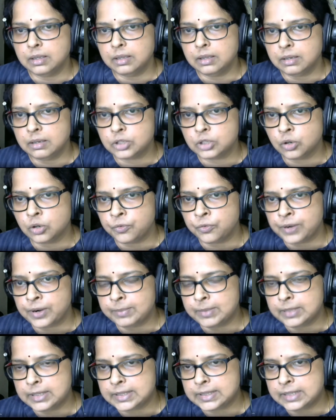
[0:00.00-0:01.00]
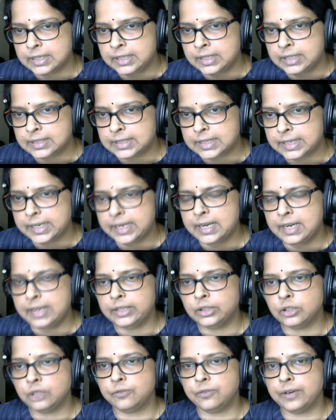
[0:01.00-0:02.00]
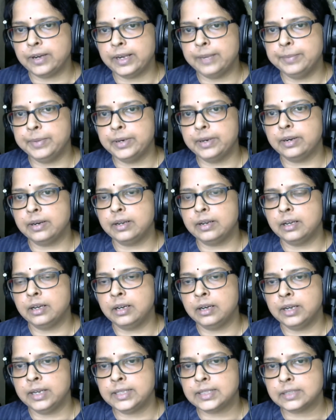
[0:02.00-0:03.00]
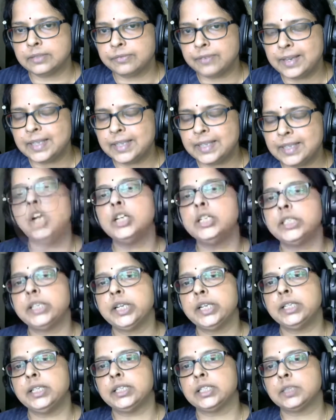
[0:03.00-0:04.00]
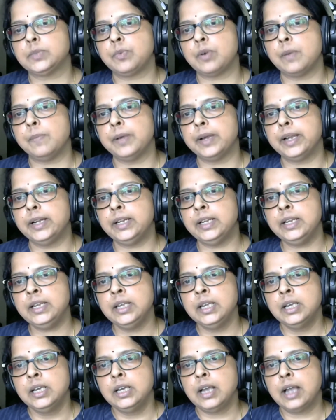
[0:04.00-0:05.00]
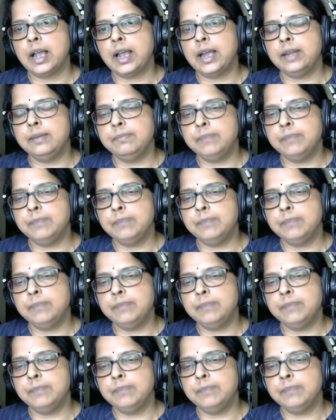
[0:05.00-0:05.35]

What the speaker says: So from this, in the second length of fiber, it's a phase conjugate that is propagating, And